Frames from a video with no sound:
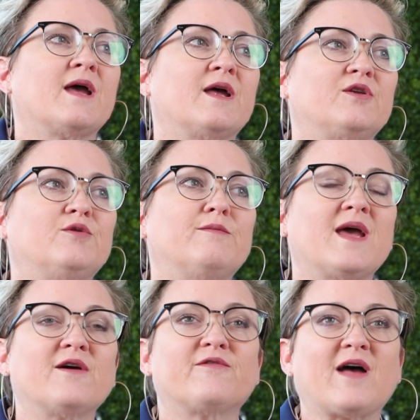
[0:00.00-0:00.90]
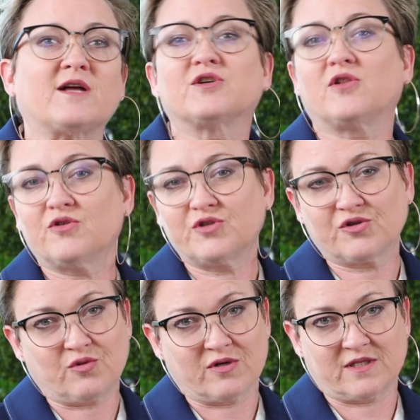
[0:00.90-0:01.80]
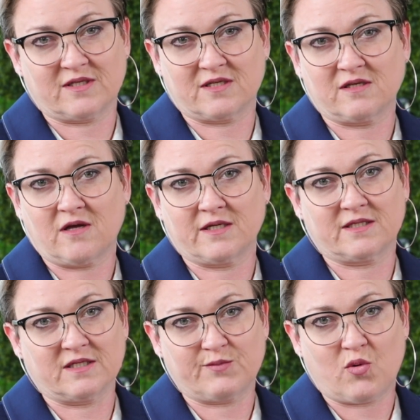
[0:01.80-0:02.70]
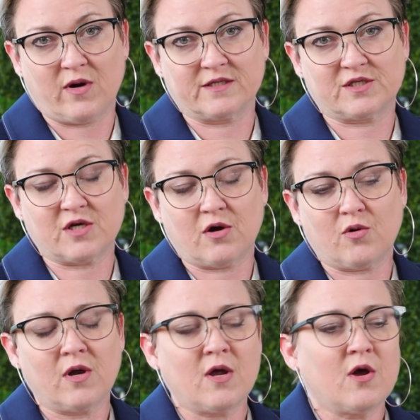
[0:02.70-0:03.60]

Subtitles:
And you may have had to close your doors at the salon at this point. So